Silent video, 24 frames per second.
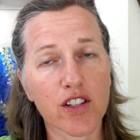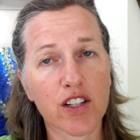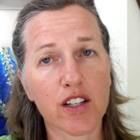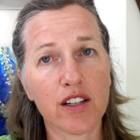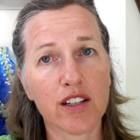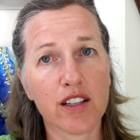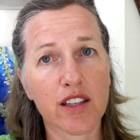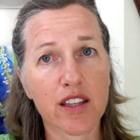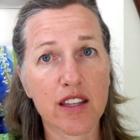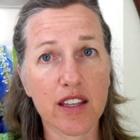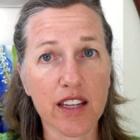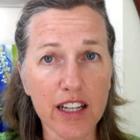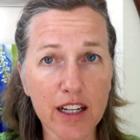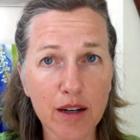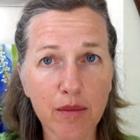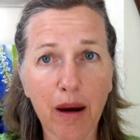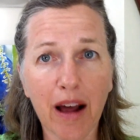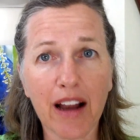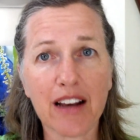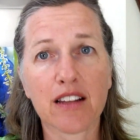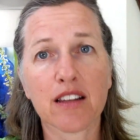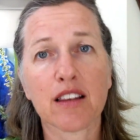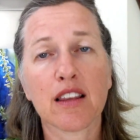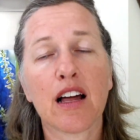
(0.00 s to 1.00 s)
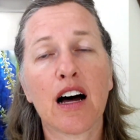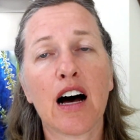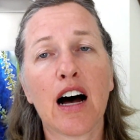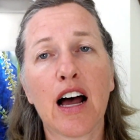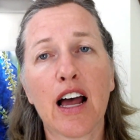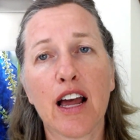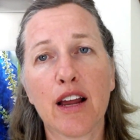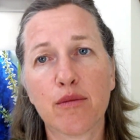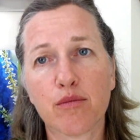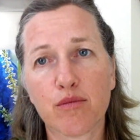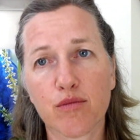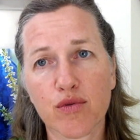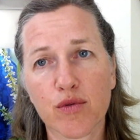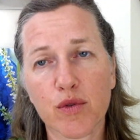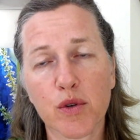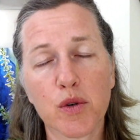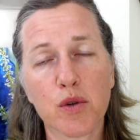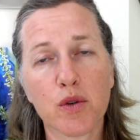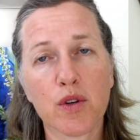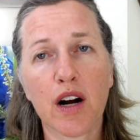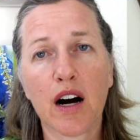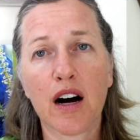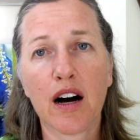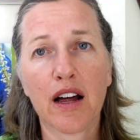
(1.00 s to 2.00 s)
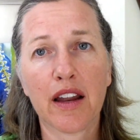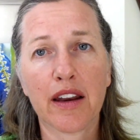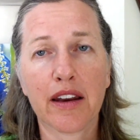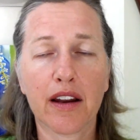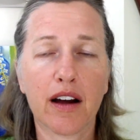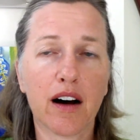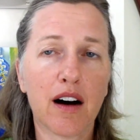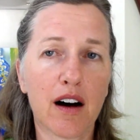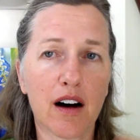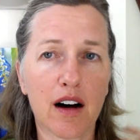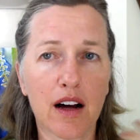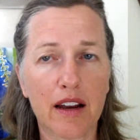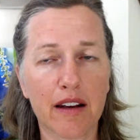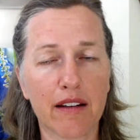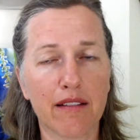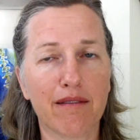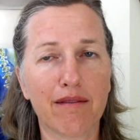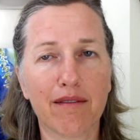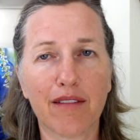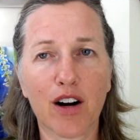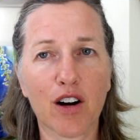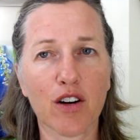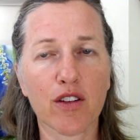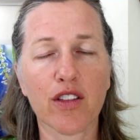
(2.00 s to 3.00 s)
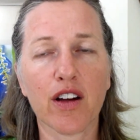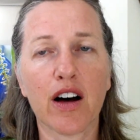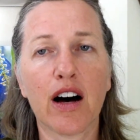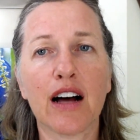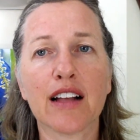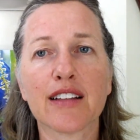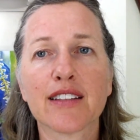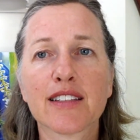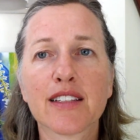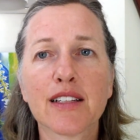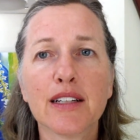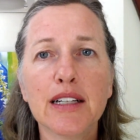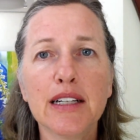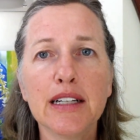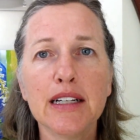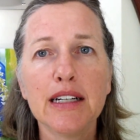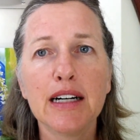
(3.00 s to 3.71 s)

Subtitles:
to think about a lot and brood on our thoughts.